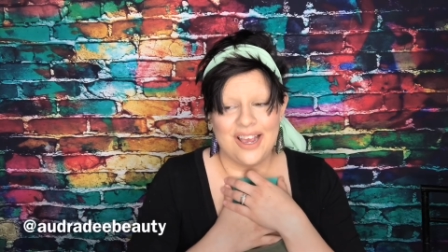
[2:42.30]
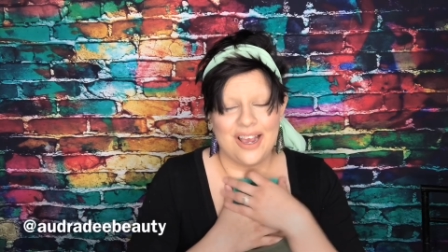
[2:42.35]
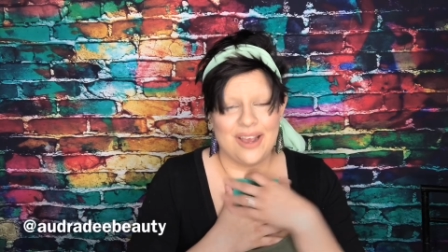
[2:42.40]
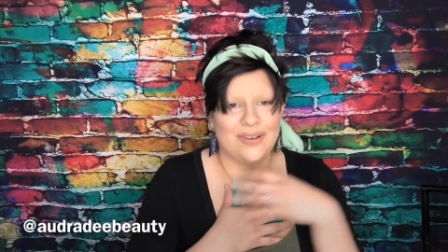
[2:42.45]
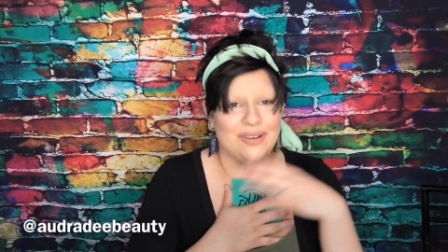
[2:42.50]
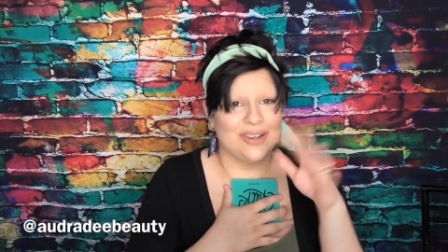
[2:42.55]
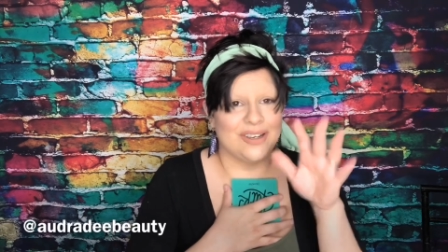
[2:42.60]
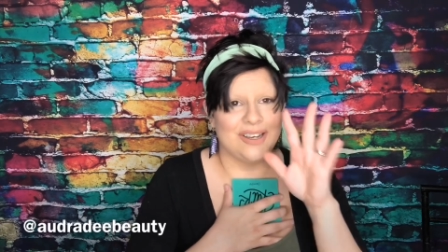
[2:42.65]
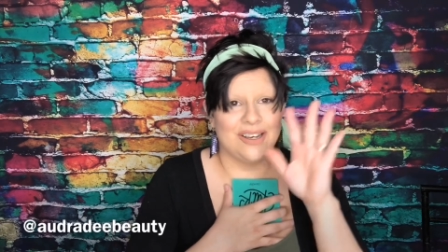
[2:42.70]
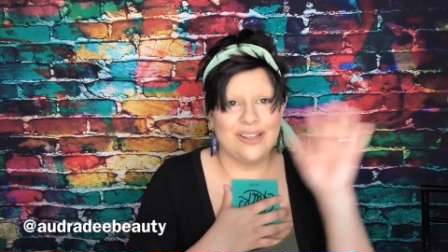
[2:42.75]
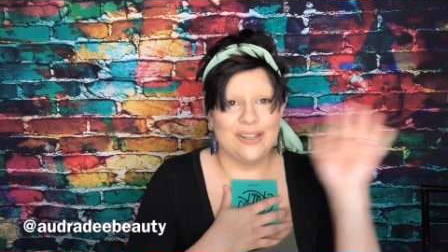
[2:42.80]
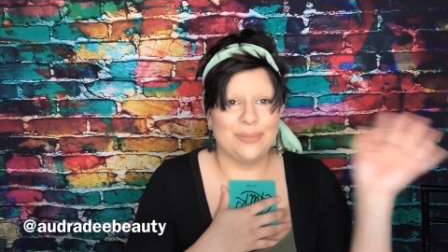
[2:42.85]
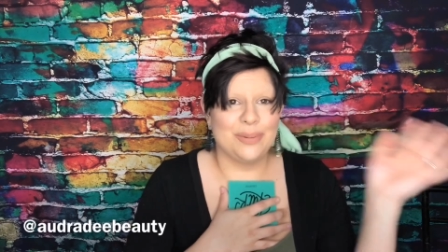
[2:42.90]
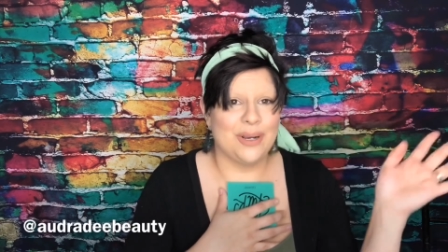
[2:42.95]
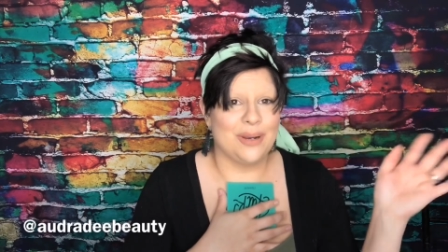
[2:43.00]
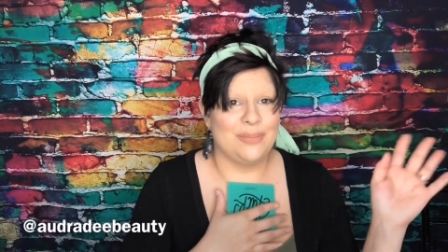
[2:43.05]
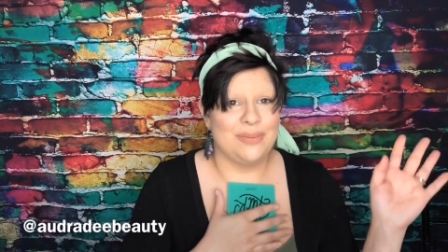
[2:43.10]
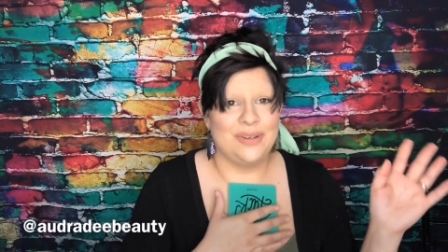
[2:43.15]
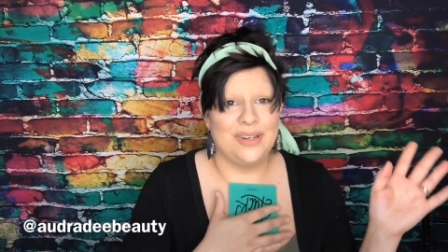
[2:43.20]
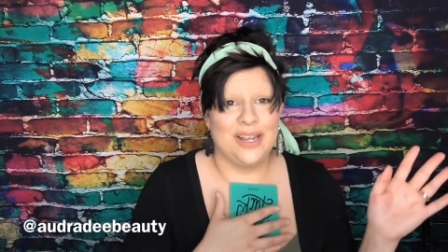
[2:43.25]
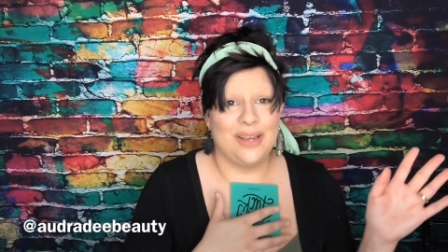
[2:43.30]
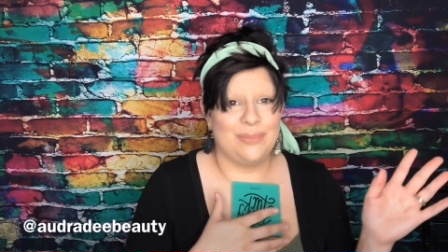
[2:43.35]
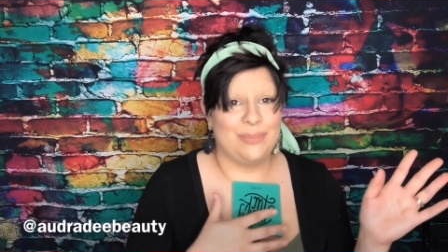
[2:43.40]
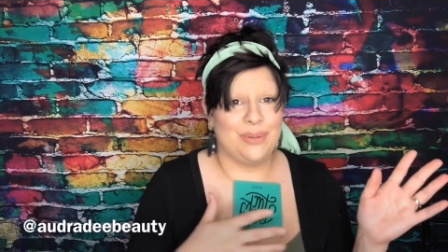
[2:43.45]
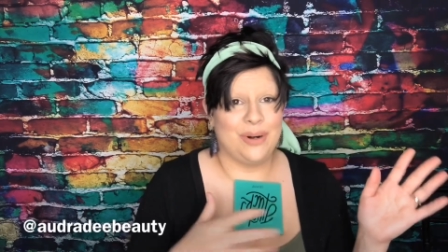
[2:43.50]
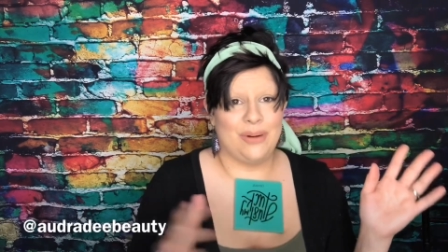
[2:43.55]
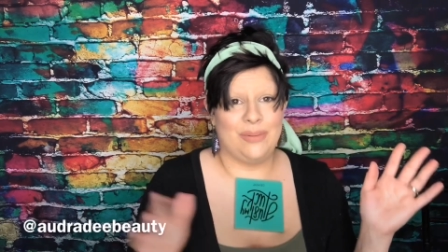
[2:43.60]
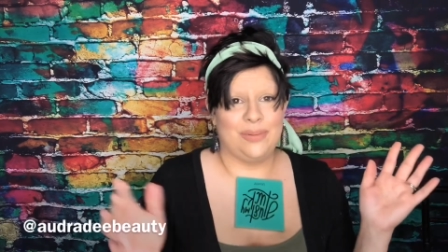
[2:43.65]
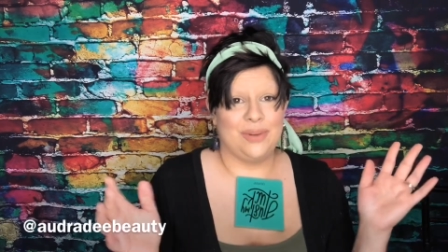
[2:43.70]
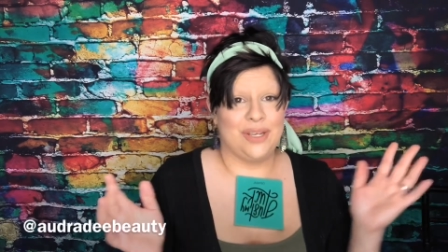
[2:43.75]
Colourpop
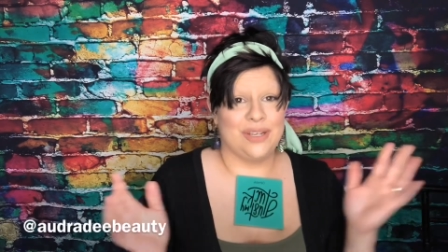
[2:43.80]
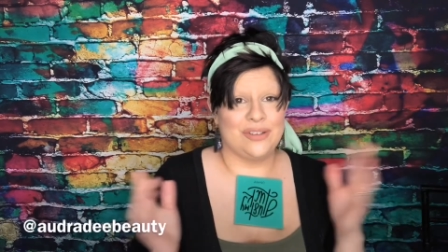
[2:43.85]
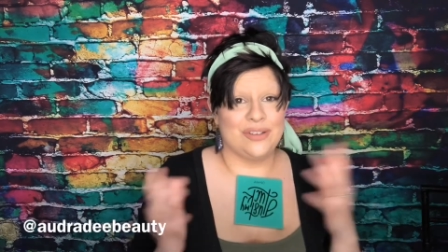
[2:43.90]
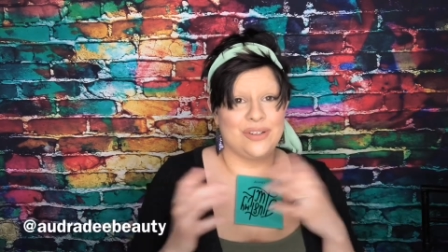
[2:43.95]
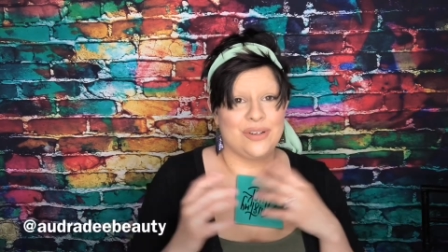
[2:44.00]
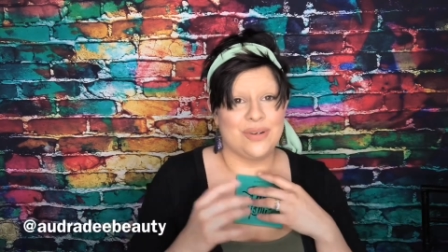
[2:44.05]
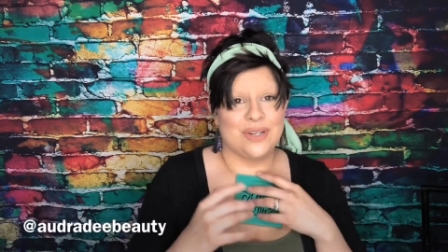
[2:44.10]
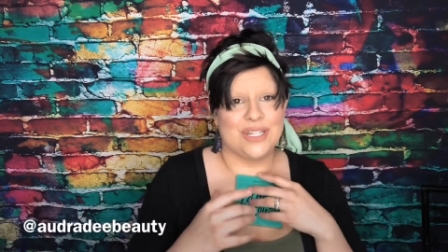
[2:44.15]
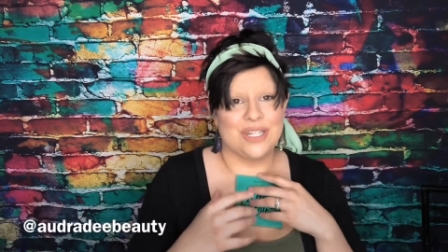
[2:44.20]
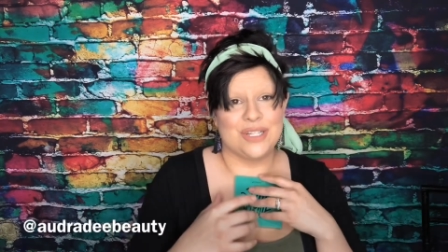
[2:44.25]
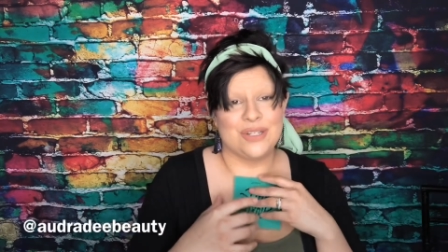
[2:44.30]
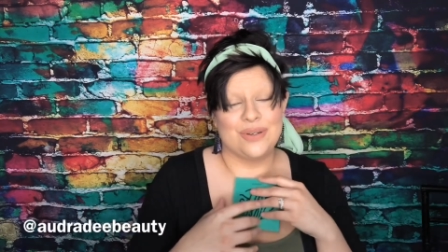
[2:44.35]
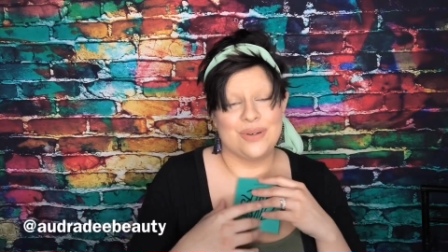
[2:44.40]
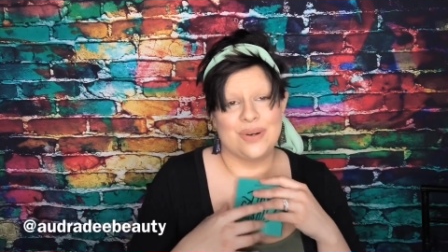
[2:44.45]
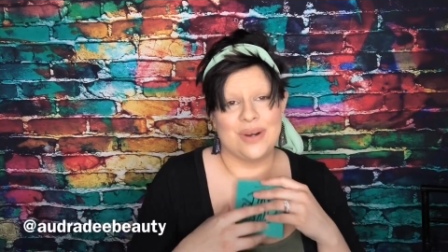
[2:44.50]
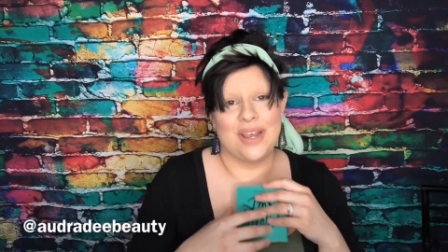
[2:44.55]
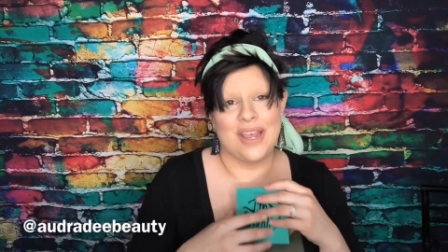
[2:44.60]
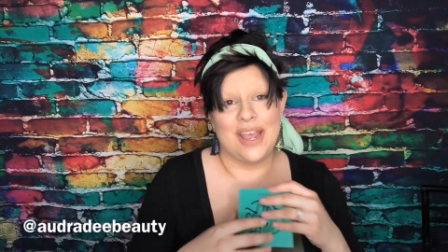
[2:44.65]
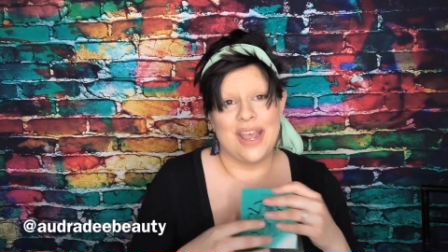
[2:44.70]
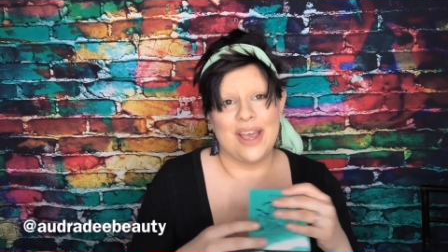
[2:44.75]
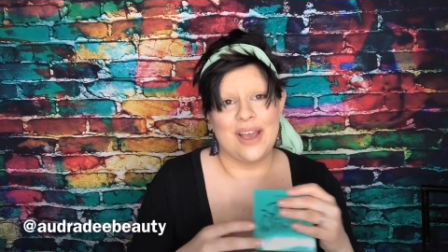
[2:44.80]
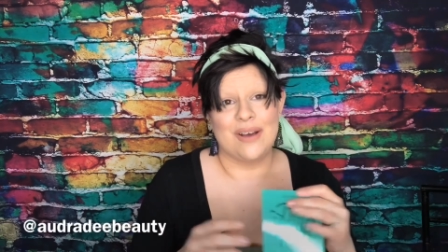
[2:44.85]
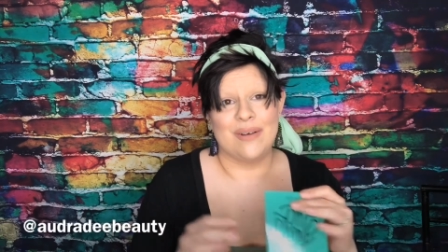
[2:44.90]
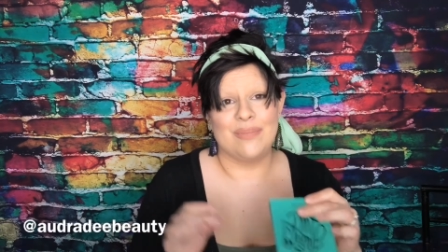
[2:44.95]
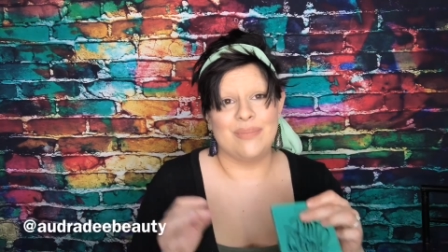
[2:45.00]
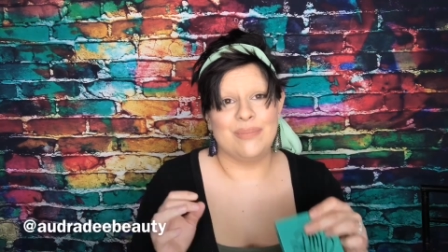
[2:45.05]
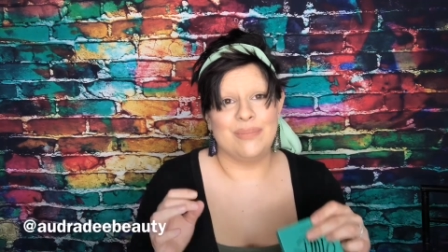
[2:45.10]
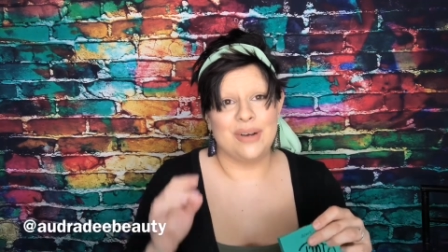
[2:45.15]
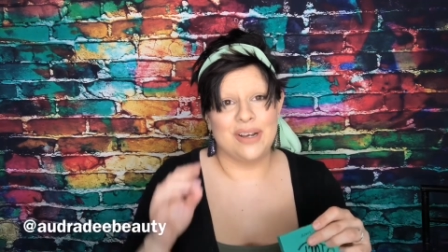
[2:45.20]
probably has no idea who I am,